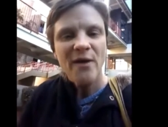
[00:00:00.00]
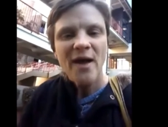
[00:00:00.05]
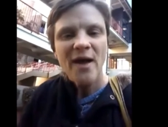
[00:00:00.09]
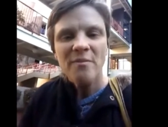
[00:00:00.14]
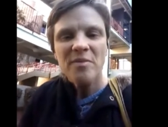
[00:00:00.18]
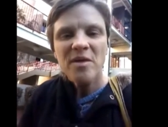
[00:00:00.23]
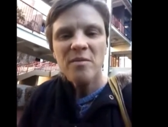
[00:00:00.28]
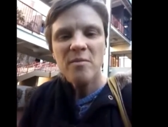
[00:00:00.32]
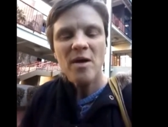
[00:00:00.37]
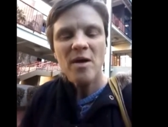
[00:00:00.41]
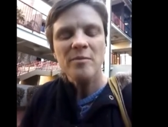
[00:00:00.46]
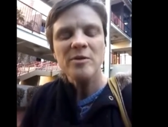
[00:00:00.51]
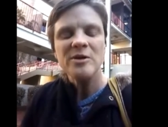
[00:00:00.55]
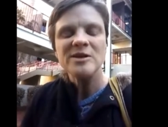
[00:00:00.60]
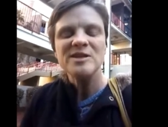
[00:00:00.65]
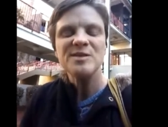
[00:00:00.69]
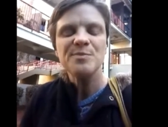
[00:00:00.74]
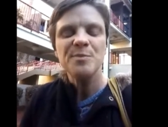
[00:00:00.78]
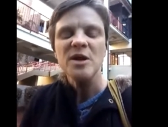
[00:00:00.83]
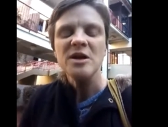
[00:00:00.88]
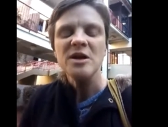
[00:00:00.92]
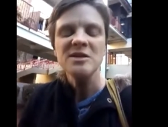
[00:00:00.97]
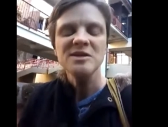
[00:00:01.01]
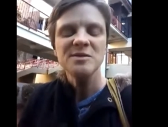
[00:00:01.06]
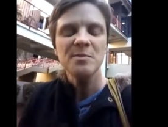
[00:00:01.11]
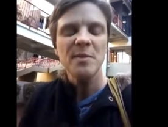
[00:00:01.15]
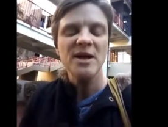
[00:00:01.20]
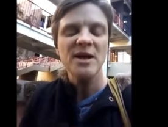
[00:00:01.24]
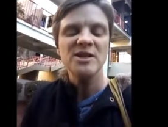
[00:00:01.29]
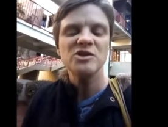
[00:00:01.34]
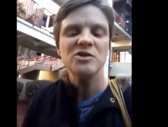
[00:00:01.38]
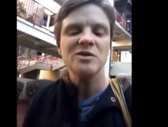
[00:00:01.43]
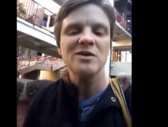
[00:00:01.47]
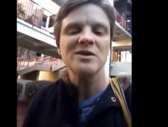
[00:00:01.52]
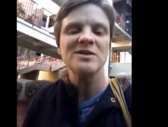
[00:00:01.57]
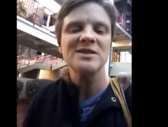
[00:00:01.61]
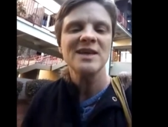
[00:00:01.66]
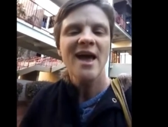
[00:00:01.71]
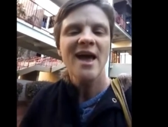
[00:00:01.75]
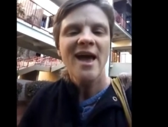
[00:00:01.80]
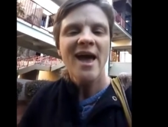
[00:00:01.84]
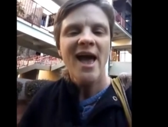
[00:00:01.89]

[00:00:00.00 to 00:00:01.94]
family members, peers, mentors,